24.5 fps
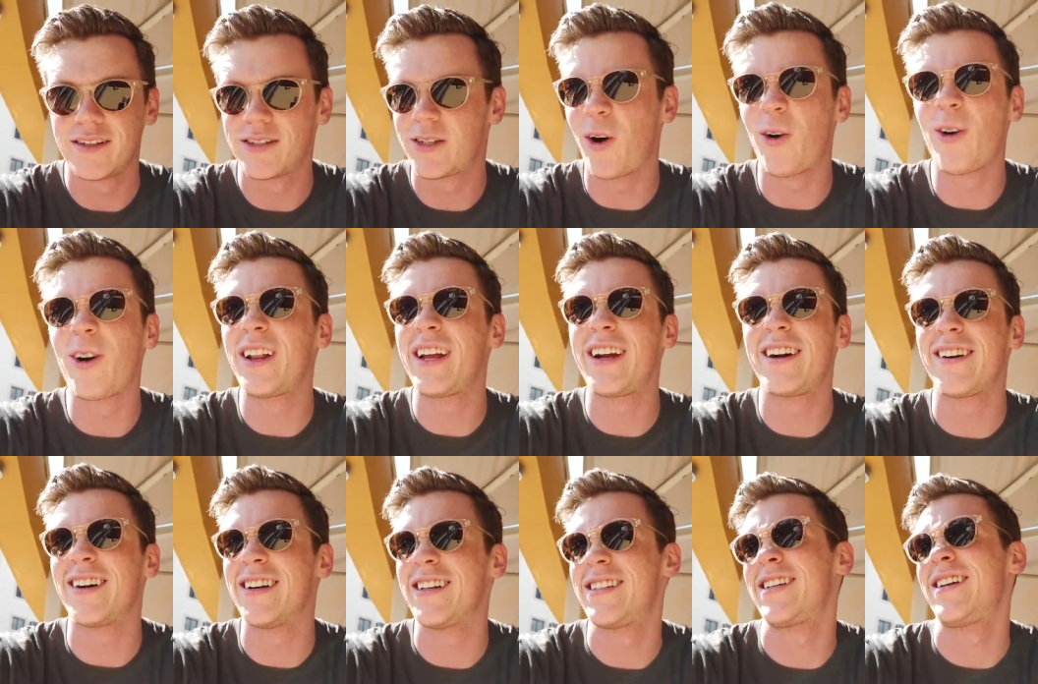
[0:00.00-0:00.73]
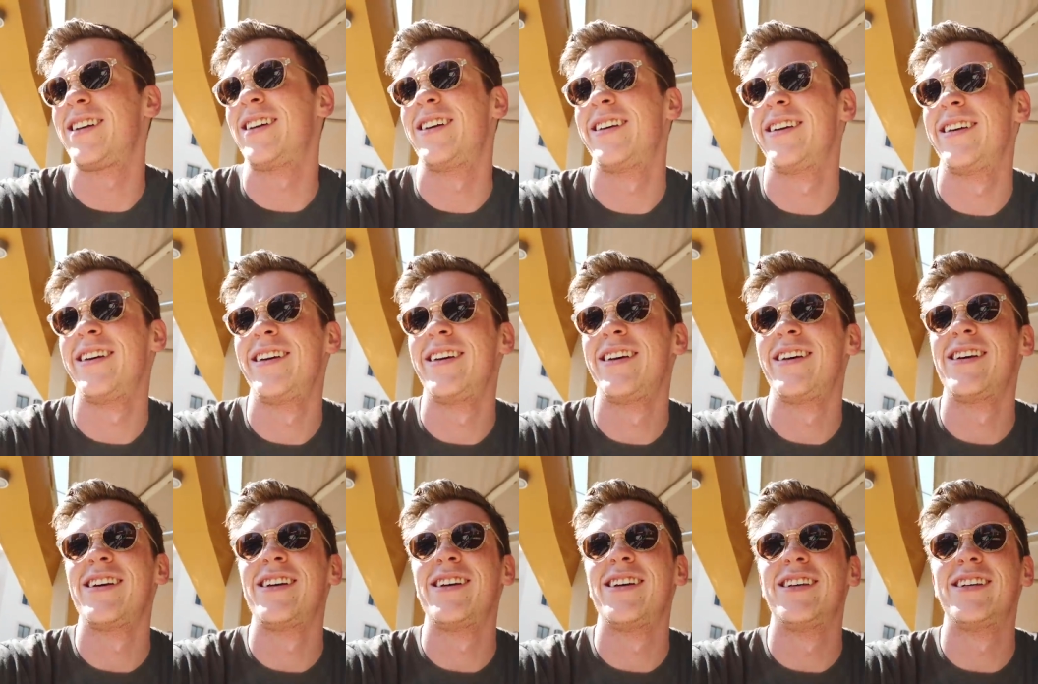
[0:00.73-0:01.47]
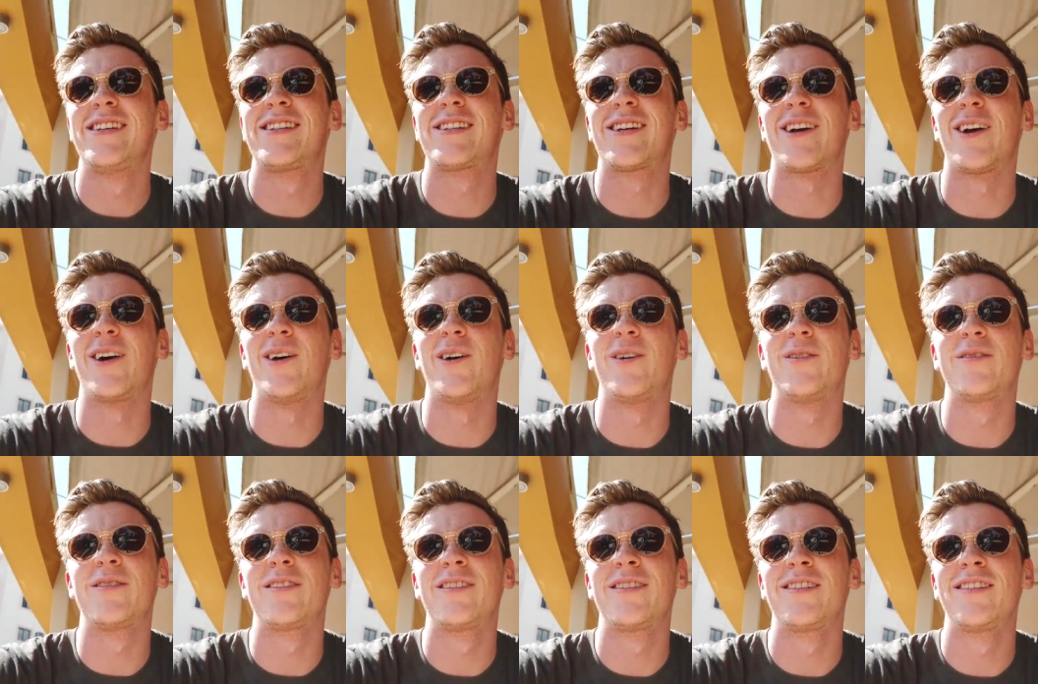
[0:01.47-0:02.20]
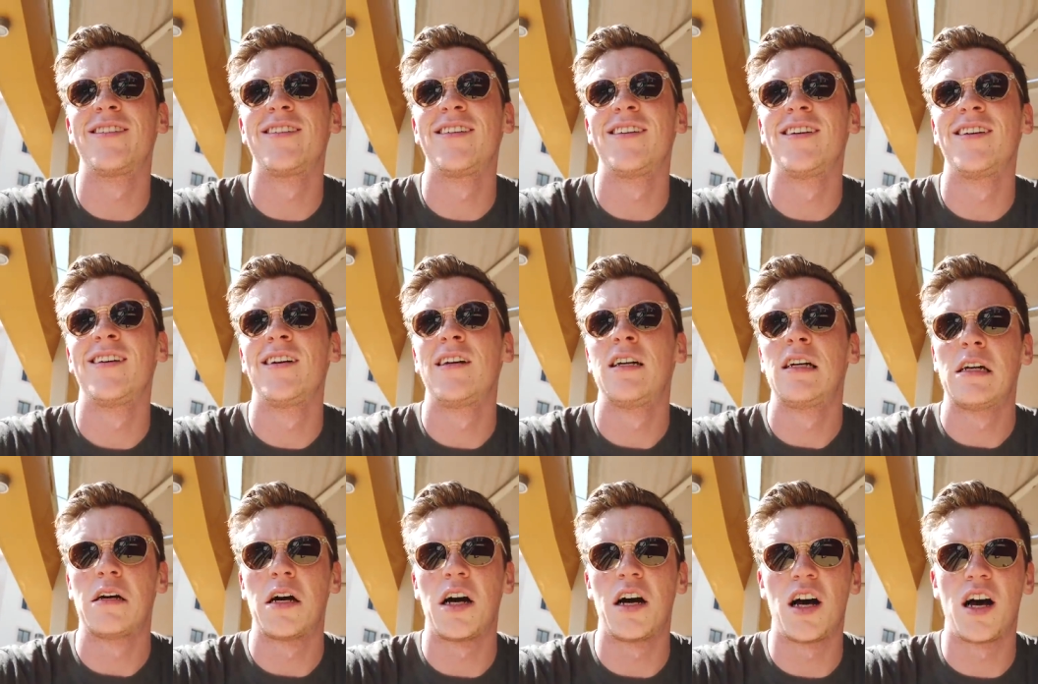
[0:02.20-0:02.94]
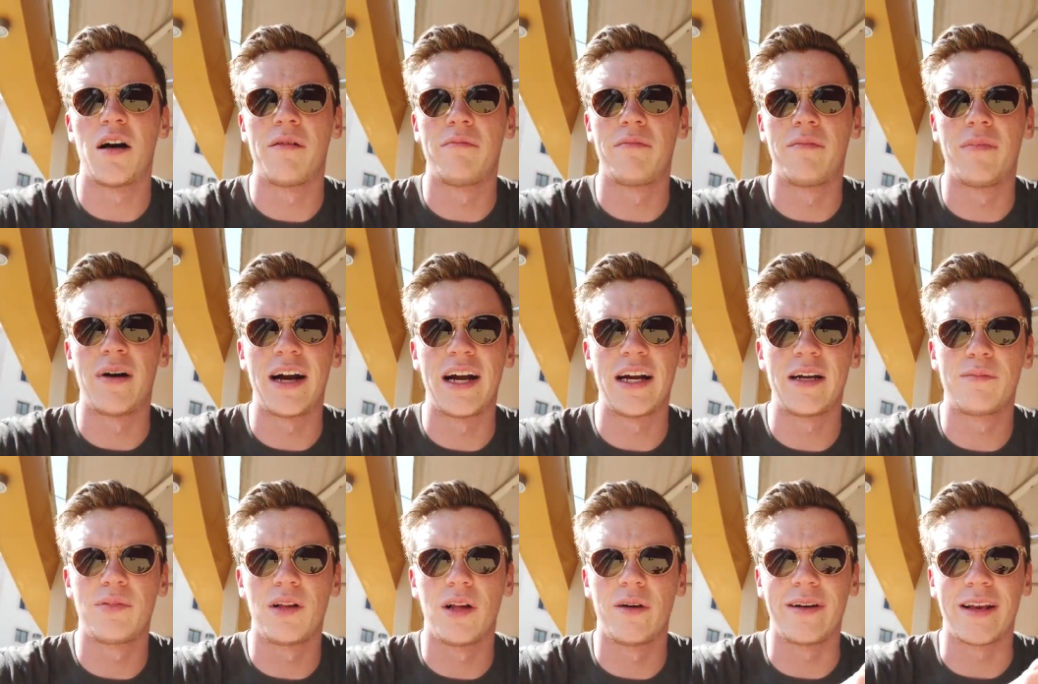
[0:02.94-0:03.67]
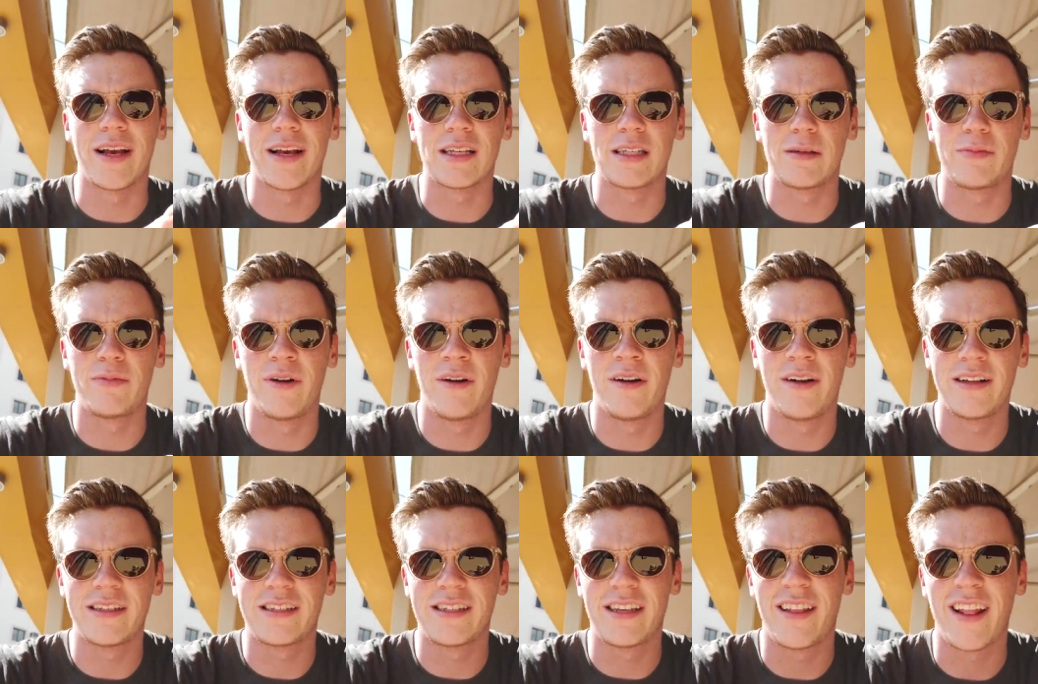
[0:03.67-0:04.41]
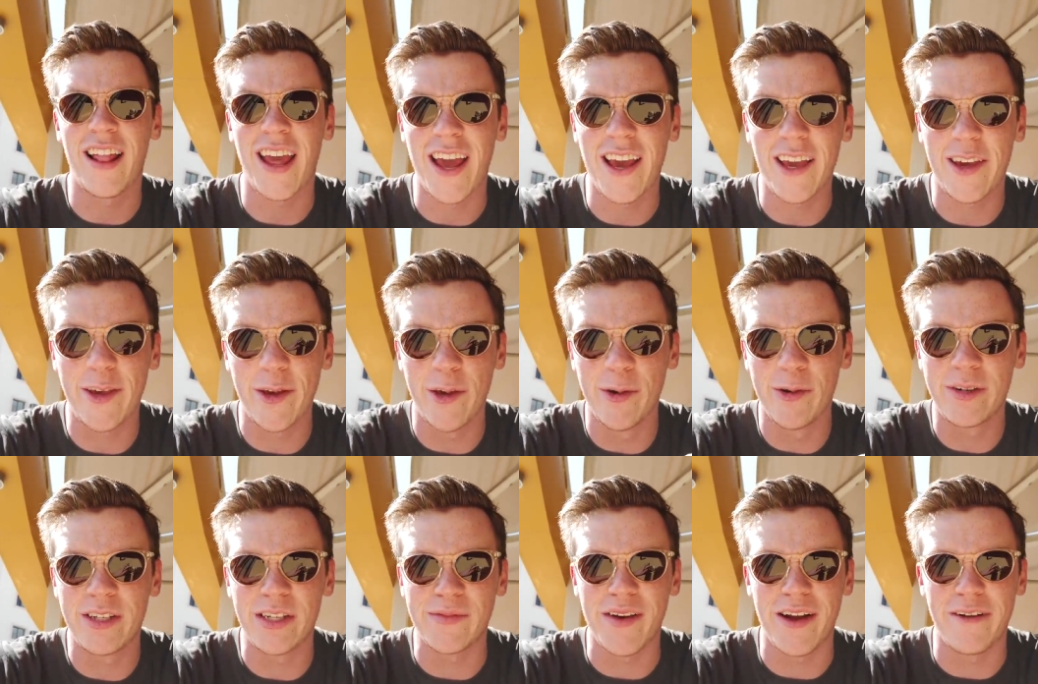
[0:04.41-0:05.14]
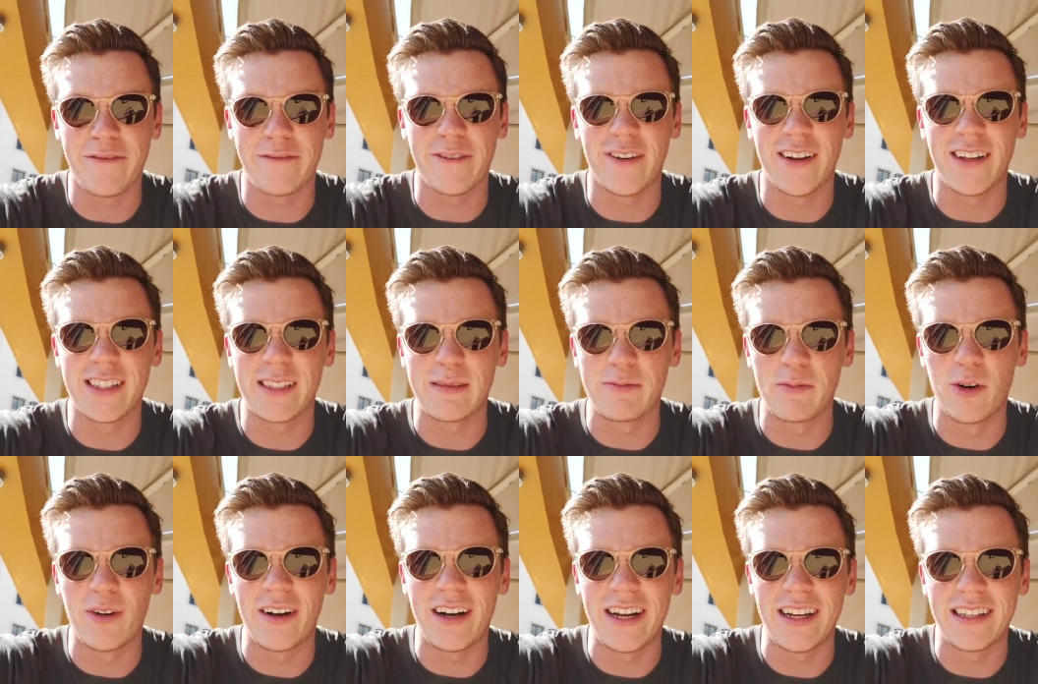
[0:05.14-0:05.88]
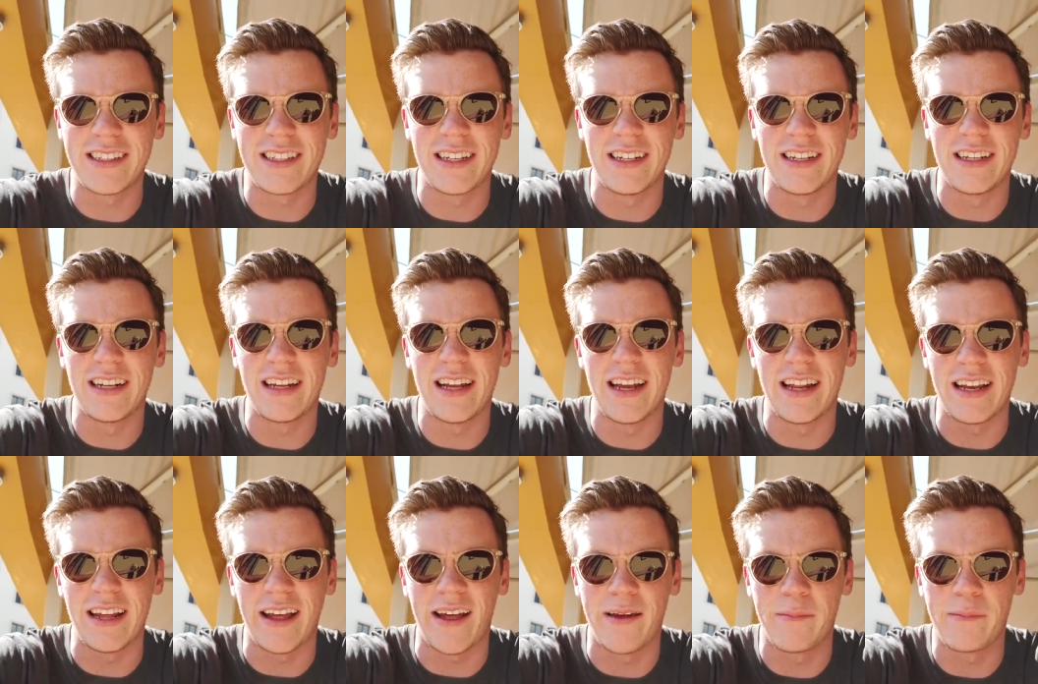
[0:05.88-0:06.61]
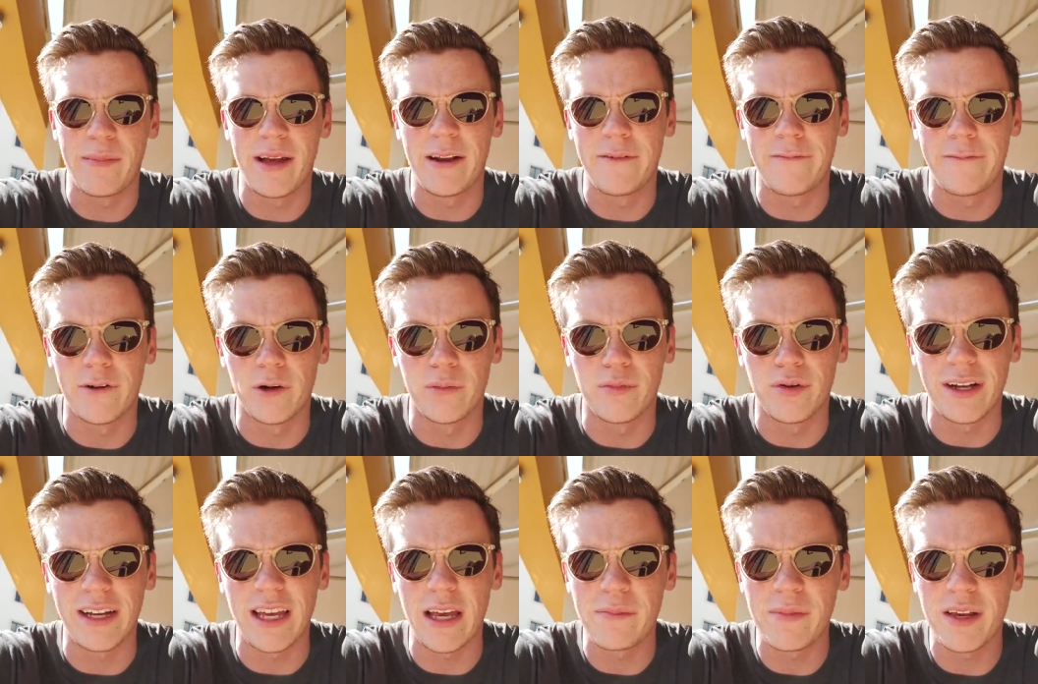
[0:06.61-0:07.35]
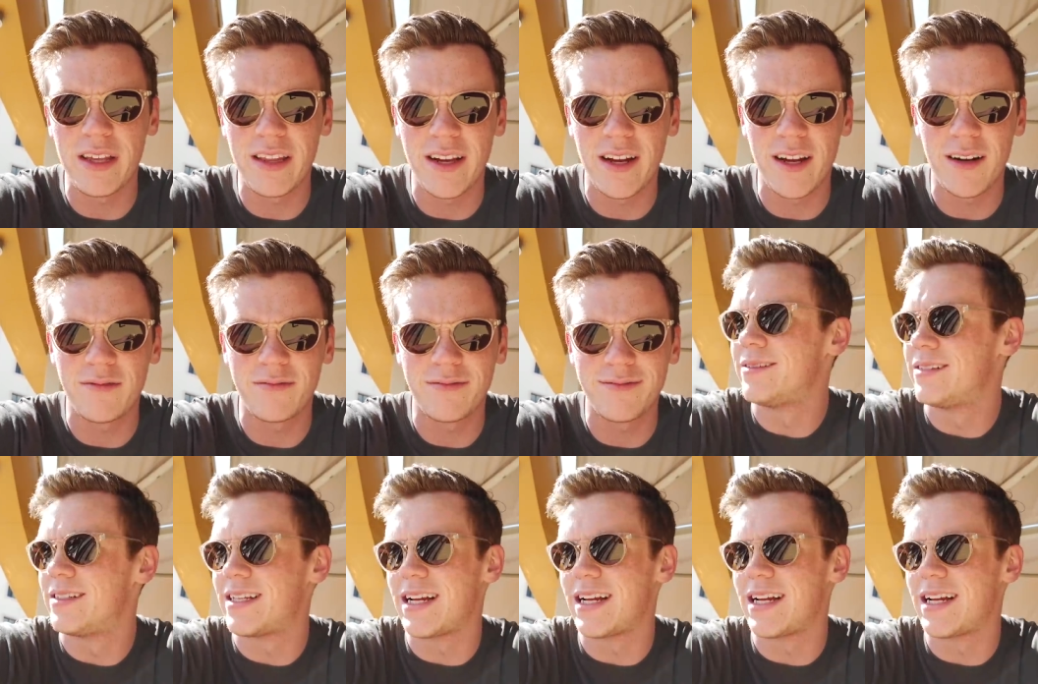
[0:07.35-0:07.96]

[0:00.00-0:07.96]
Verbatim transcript: Totally crazy. So a mind-blowing experience. Thank you to my friends Muat and, and Ahmed for bringing me there.